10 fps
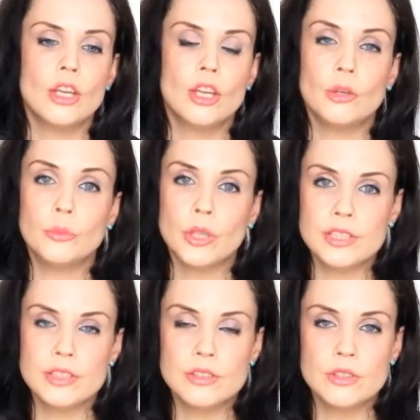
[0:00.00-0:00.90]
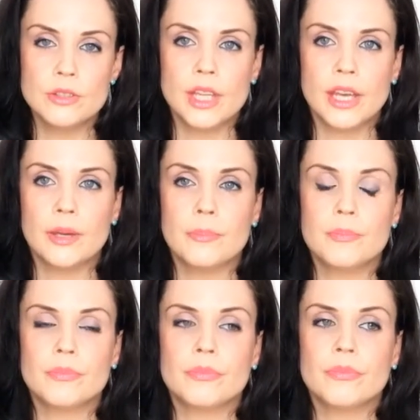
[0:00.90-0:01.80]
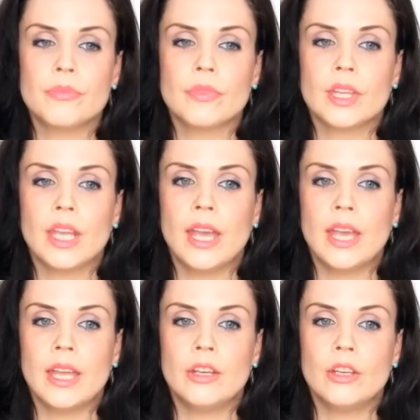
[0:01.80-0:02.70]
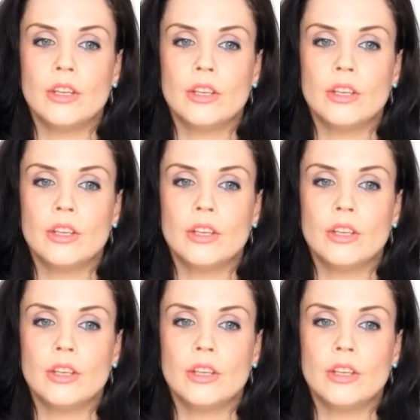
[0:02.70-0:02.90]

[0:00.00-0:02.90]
But I did do that, and